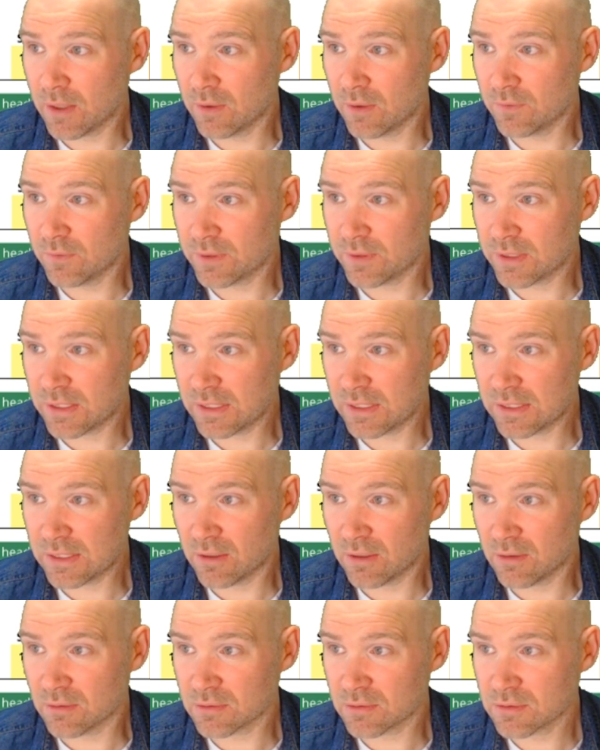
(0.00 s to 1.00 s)
over the
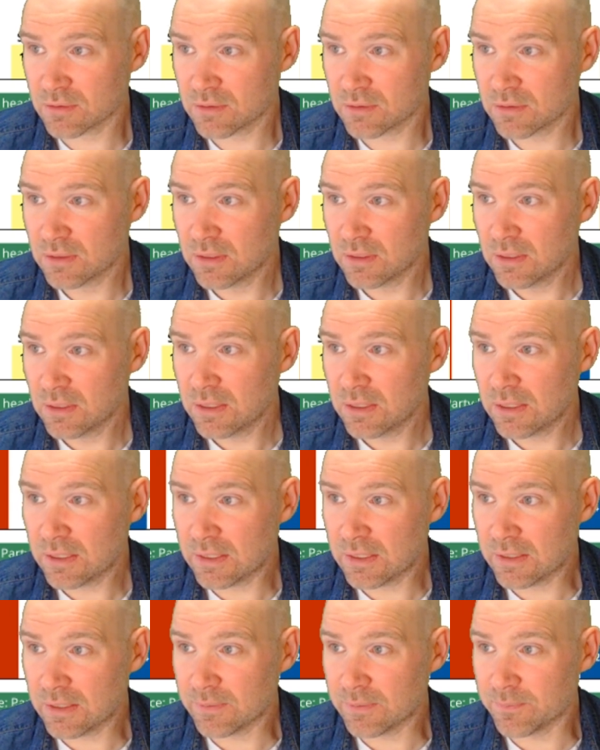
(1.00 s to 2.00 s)
last.
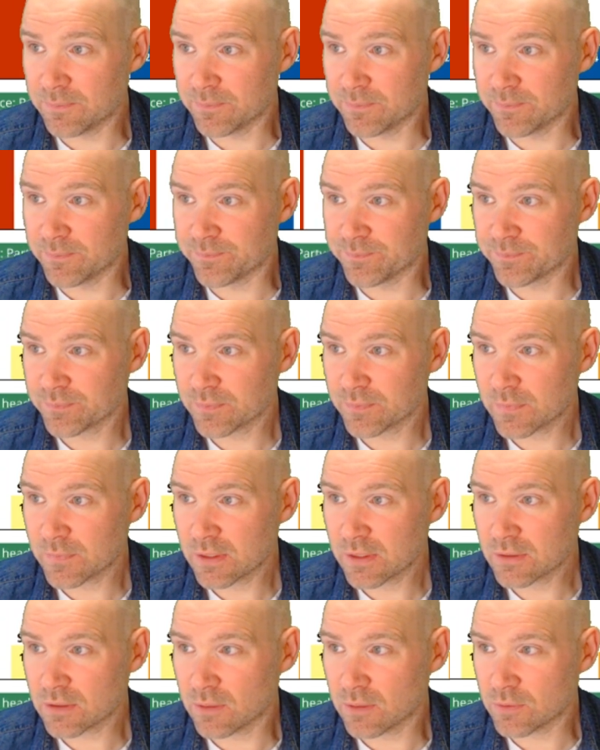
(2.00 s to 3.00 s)
Um,
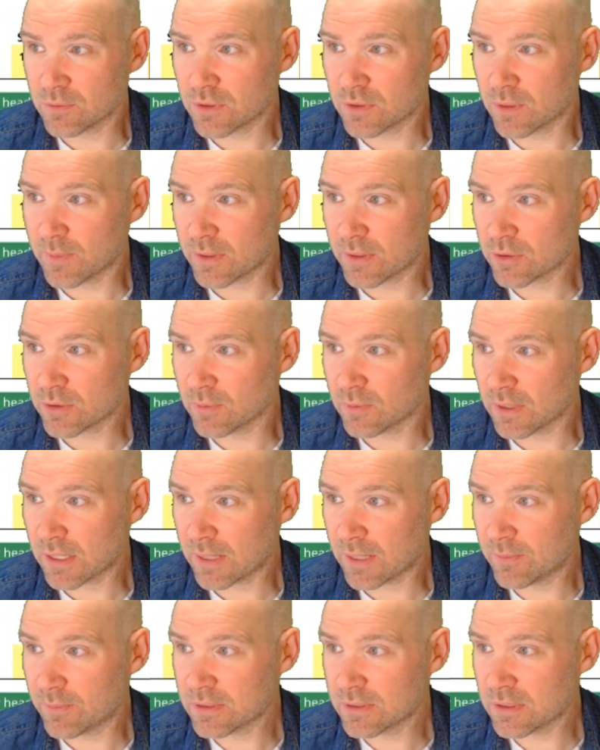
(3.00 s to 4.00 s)
so I'm just trying to make sure my
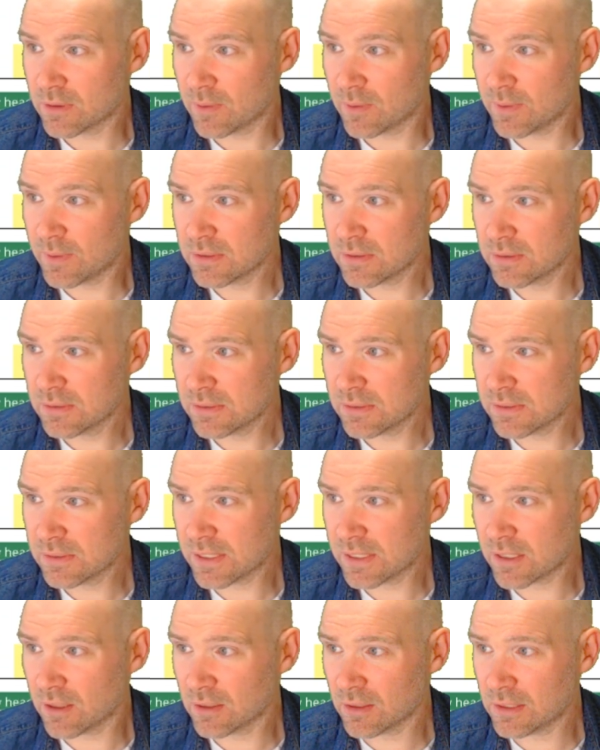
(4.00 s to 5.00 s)
camera is in the right place. I
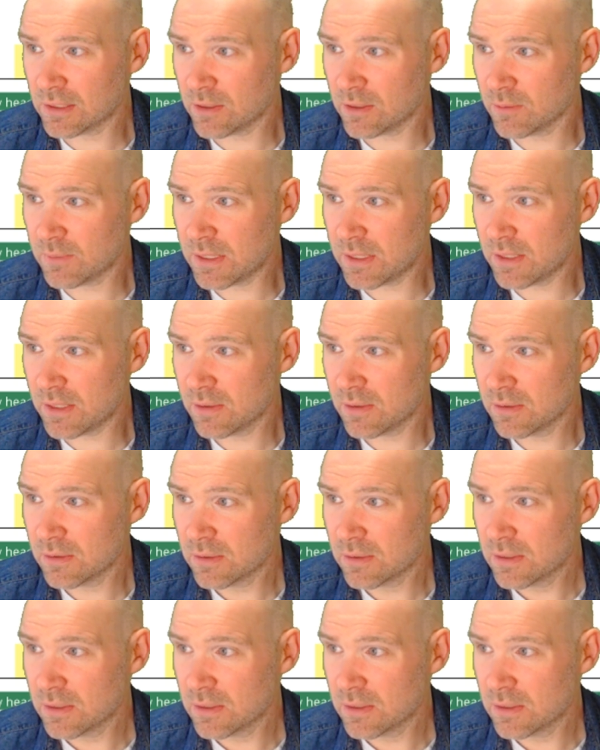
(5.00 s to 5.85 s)
can't click on me.